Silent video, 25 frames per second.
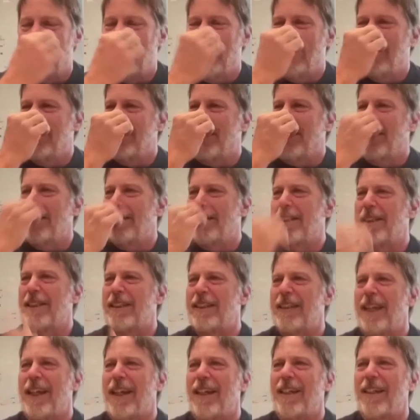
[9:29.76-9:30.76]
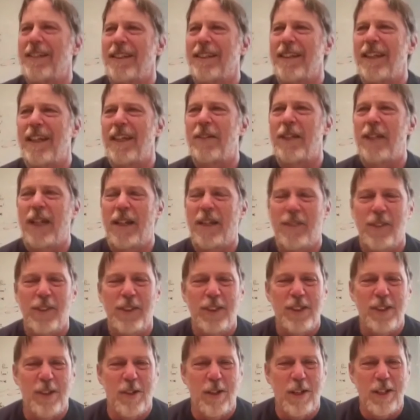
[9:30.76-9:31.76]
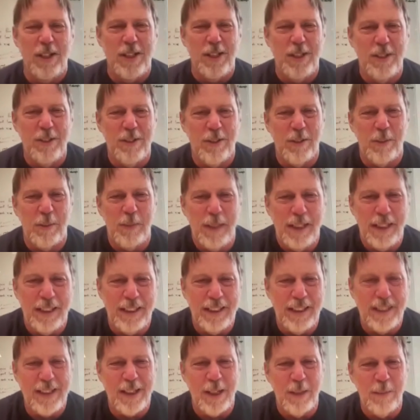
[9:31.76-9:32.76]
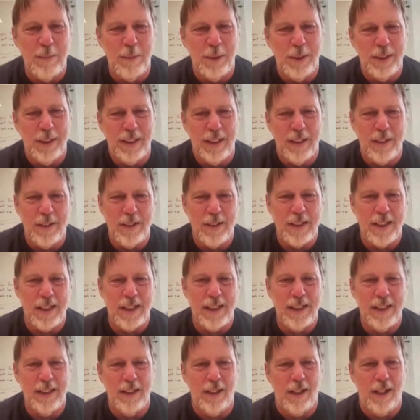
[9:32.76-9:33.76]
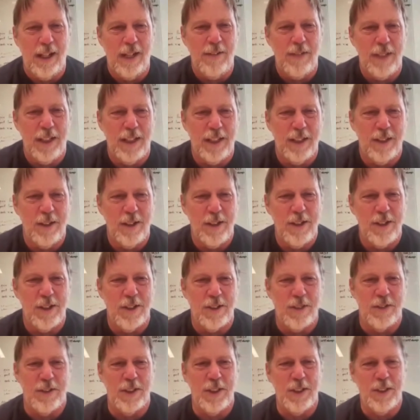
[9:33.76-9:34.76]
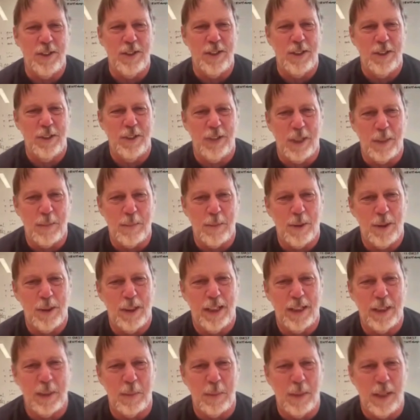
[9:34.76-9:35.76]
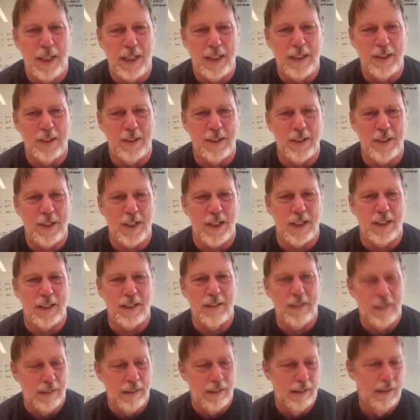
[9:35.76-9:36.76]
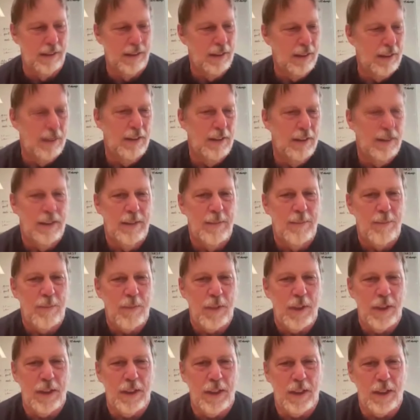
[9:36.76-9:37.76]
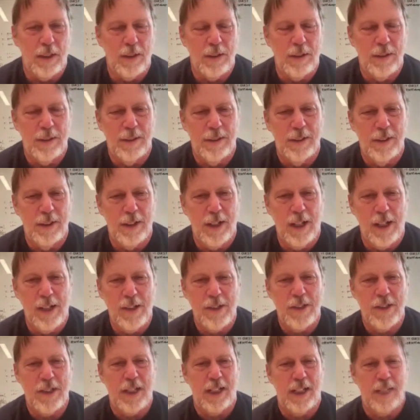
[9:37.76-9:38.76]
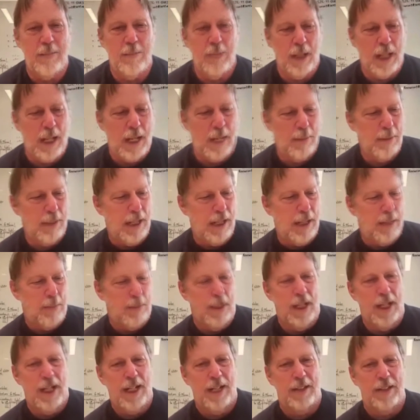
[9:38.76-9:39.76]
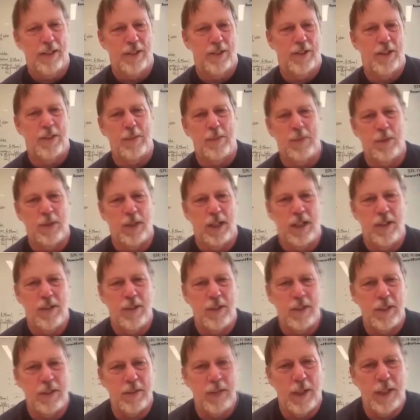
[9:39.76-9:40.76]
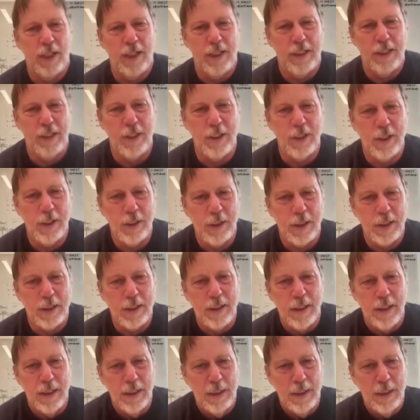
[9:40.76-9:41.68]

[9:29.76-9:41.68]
I'd sit down and they would have all these questions for me. And at some point I would say, I have a lot of questions for you too. And I'd pull out the manual and said, you guys said blah, blah, blah. This seems crazy. Why did you do it?